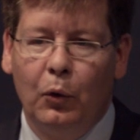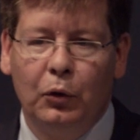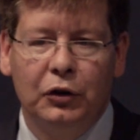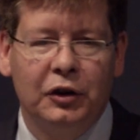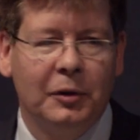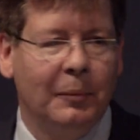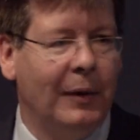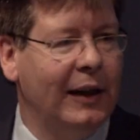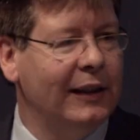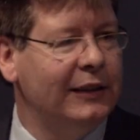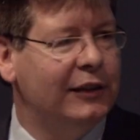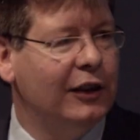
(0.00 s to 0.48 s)

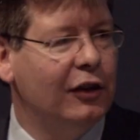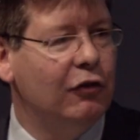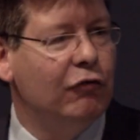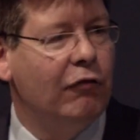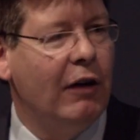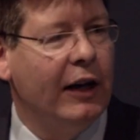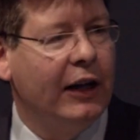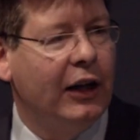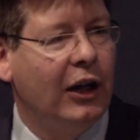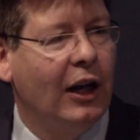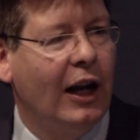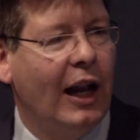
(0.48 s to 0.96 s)
automated
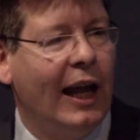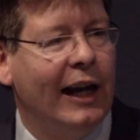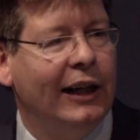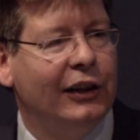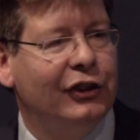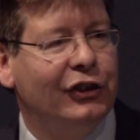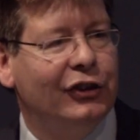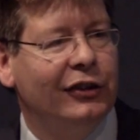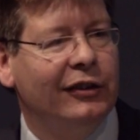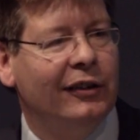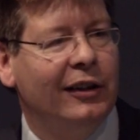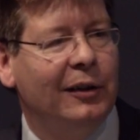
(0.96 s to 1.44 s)

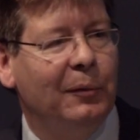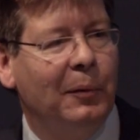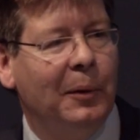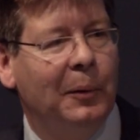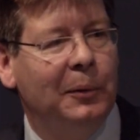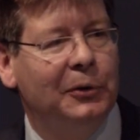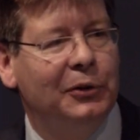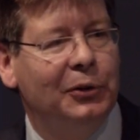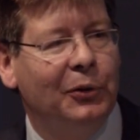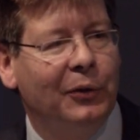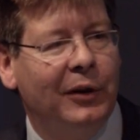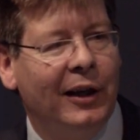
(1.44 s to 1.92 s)
regulation that
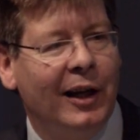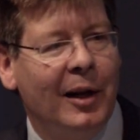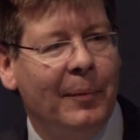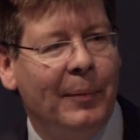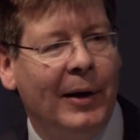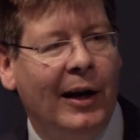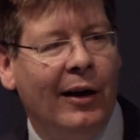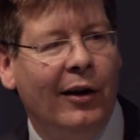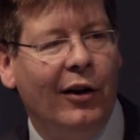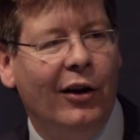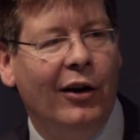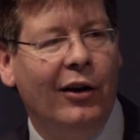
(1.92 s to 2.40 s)
we were talking
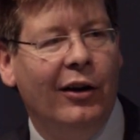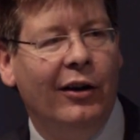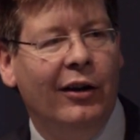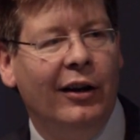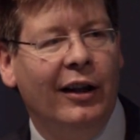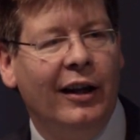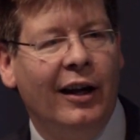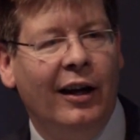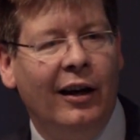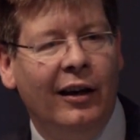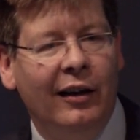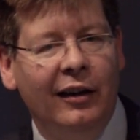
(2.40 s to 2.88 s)
about
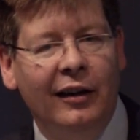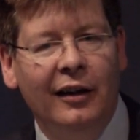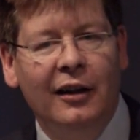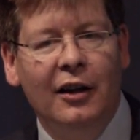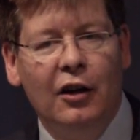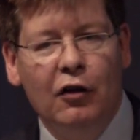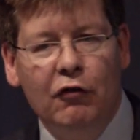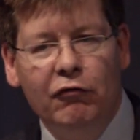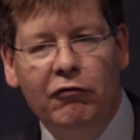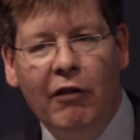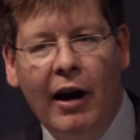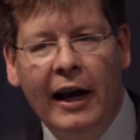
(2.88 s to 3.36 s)
earlier,
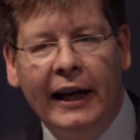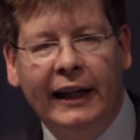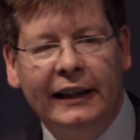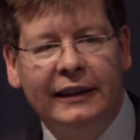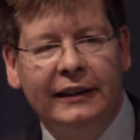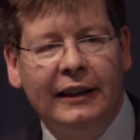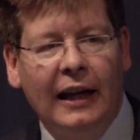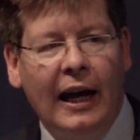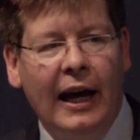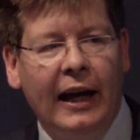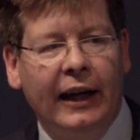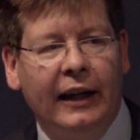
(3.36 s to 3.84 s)

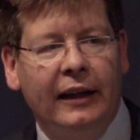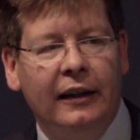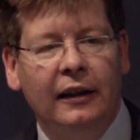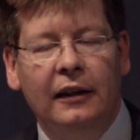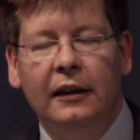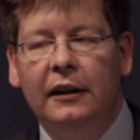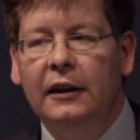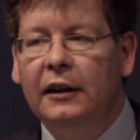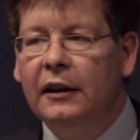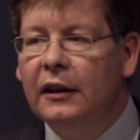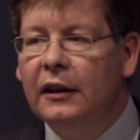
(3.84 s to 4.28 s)
reg tech,